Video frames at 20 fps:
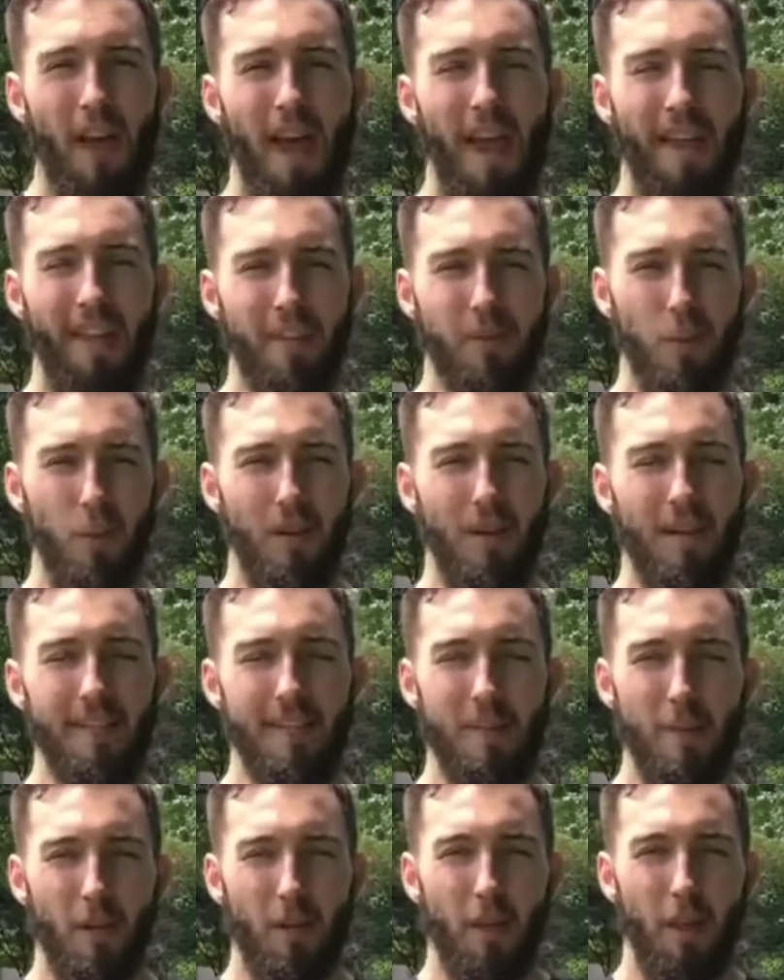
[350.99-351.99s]
and that's where we
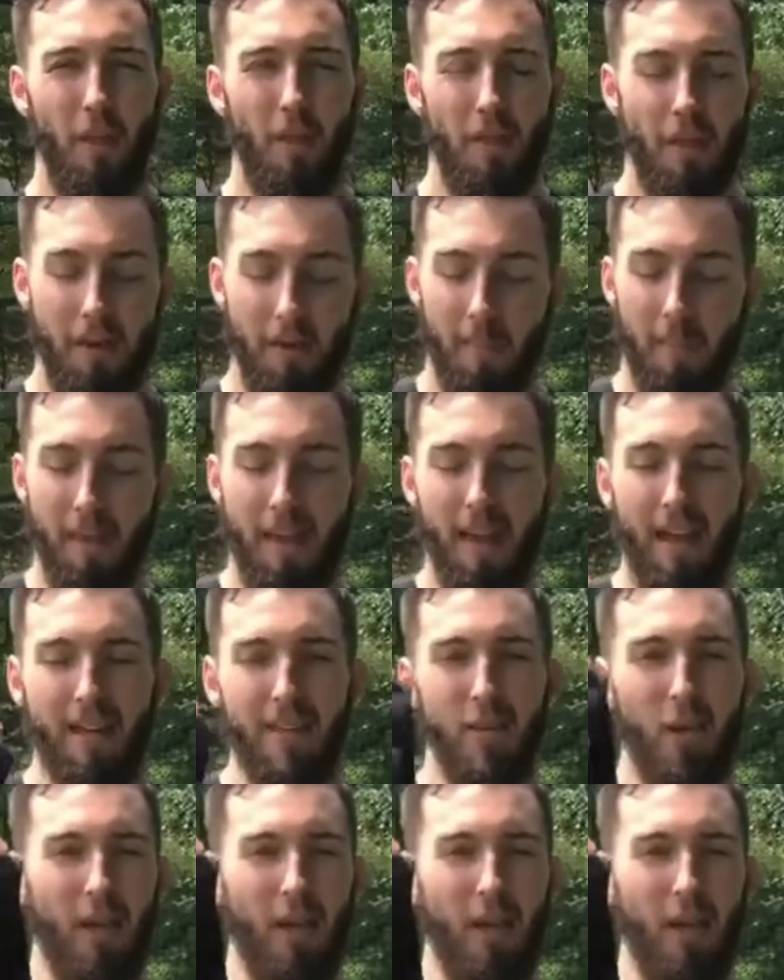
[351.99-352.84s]
need something called a TheraBand.